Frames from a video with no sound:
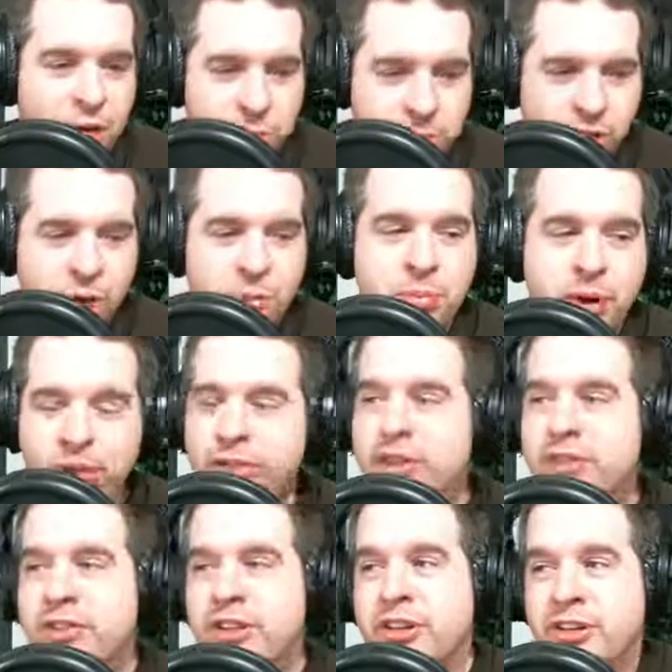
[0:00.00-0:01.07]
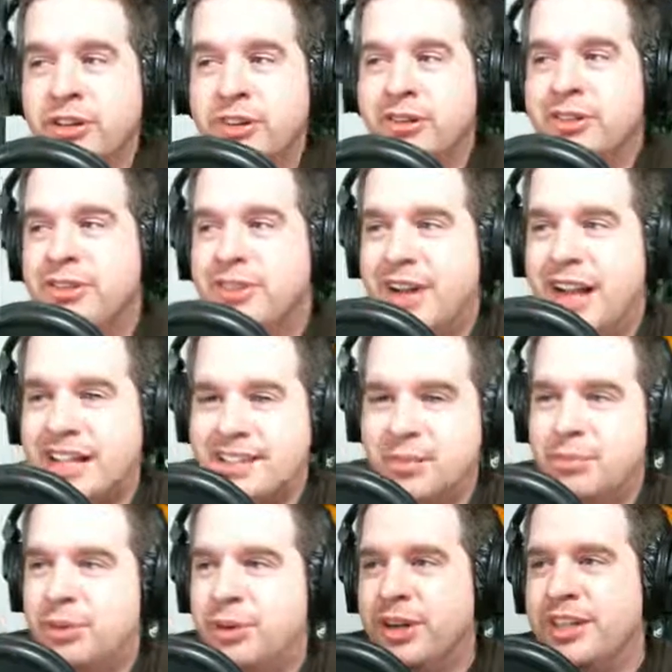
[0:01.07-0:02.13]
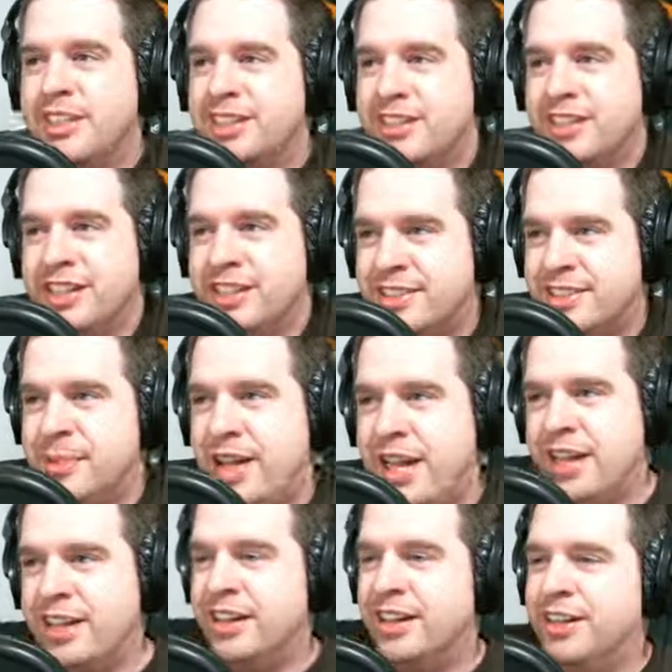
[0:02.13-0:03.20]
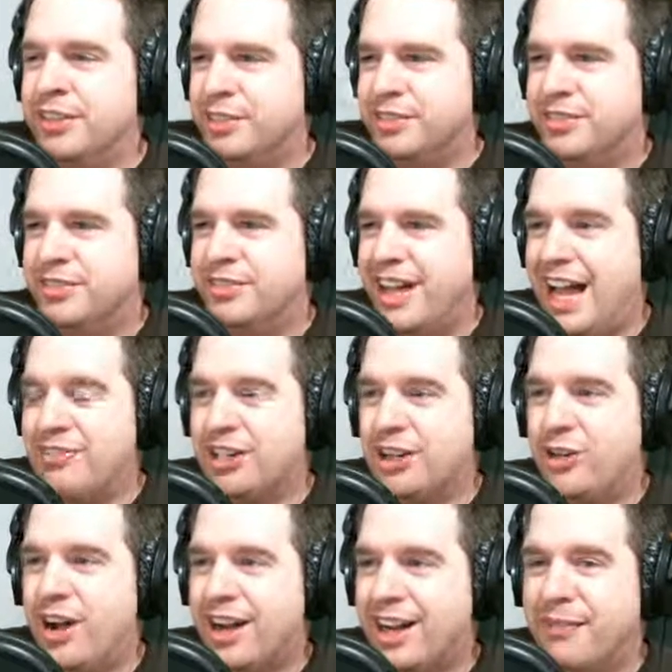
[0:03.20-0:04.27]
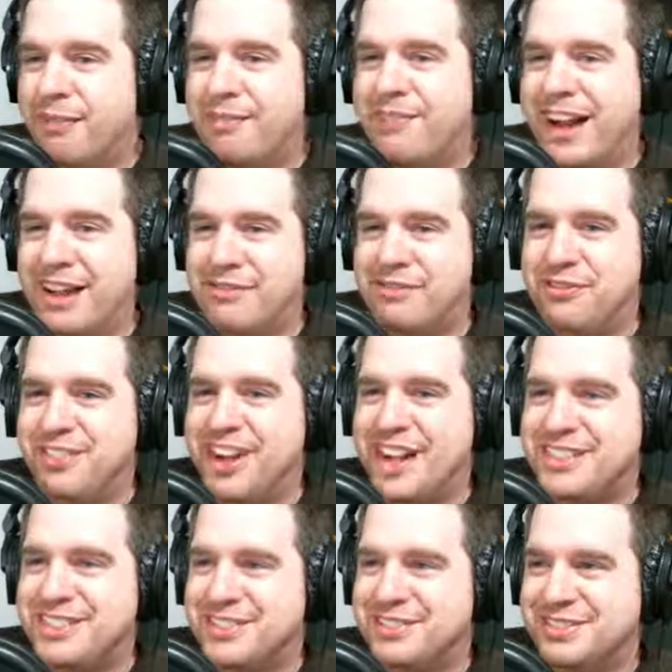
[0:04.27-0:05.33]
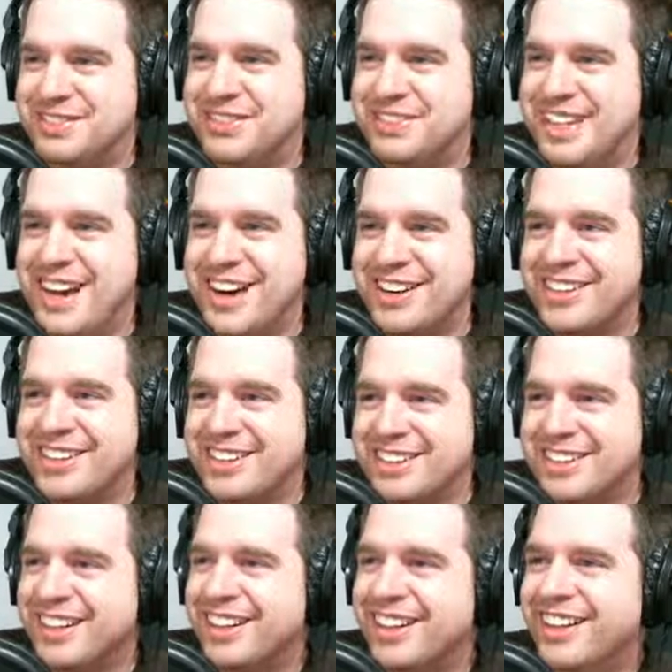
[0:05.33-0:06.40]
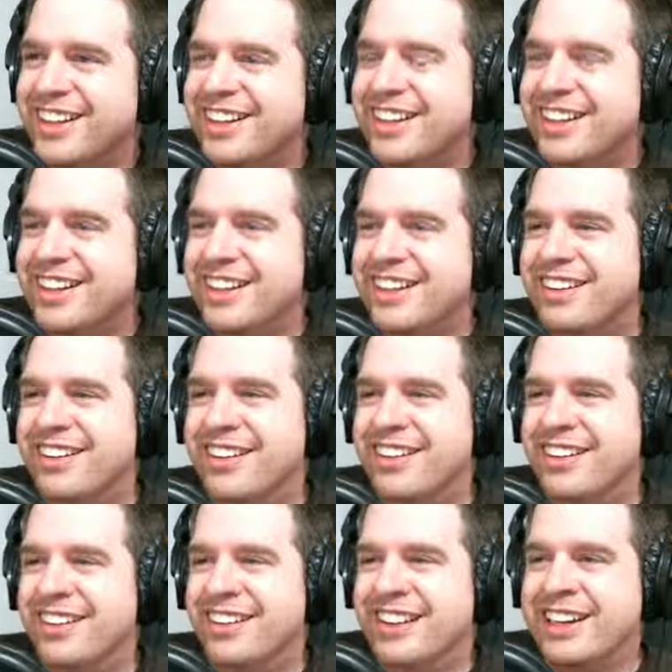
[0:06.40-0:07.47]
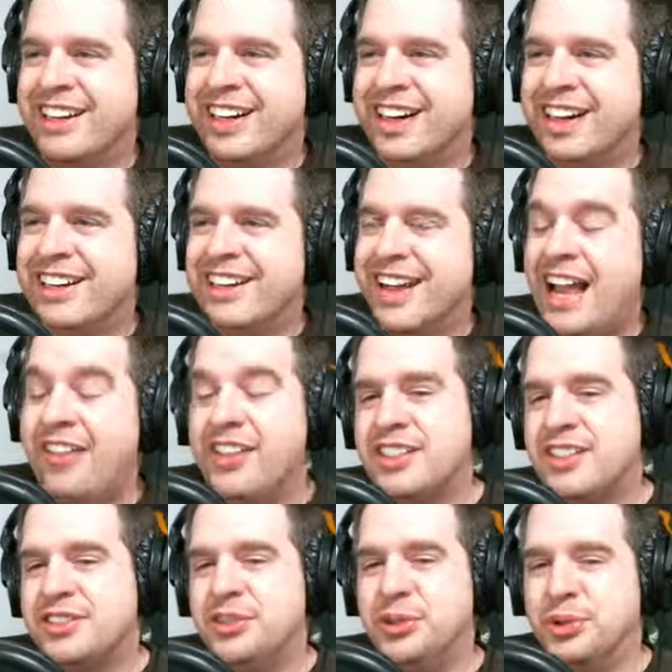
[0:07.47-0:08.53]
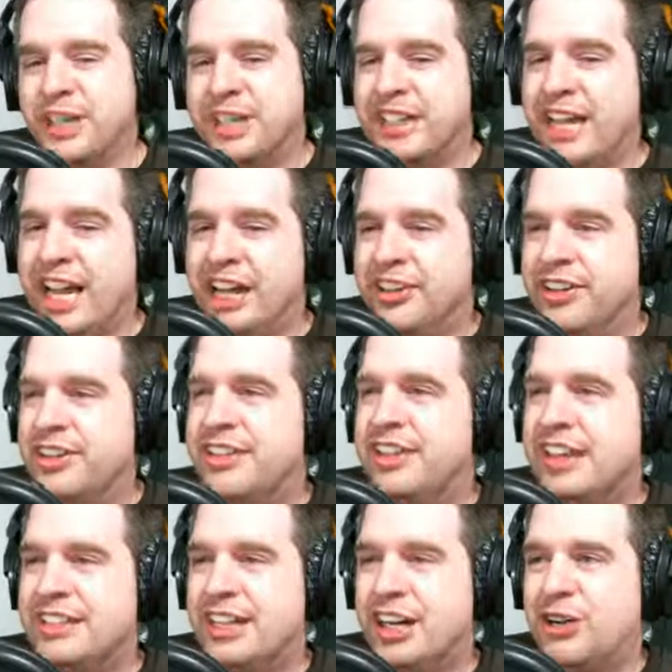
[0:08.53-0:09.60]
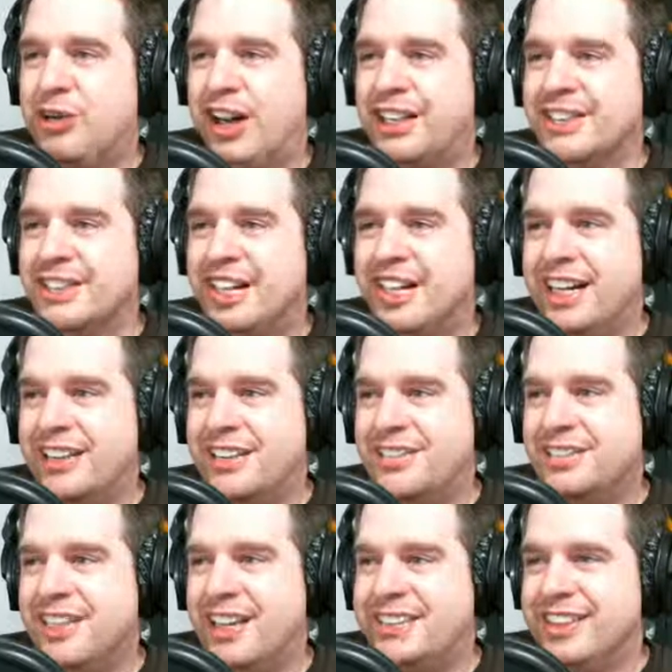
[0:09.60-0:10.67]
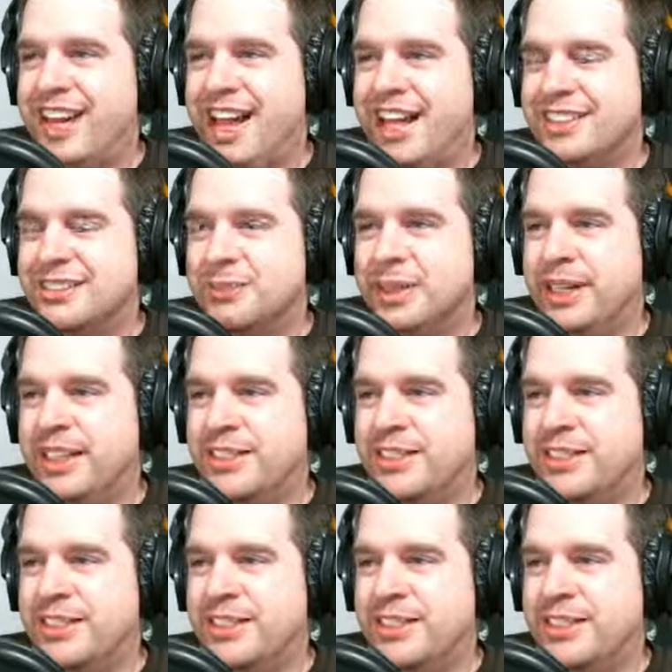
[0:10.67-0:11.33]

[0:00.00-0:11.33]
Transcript: blow both of you at some point just to ease the pain of having to walk up 5 flights of stairs. Oh, God. At least it's cooling down. It's not quite as hot as it has been.